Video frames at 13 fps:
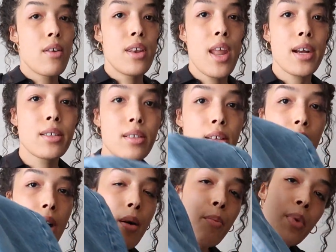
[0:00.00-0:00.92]
Next
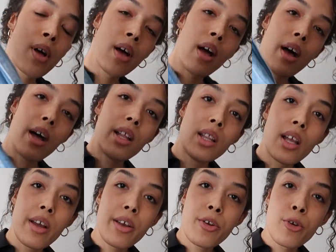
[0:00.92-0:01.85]
up, a
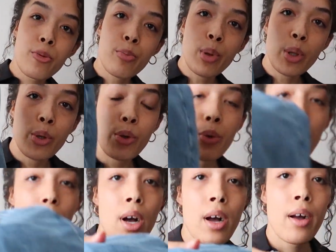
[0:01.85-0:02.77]
lighter blue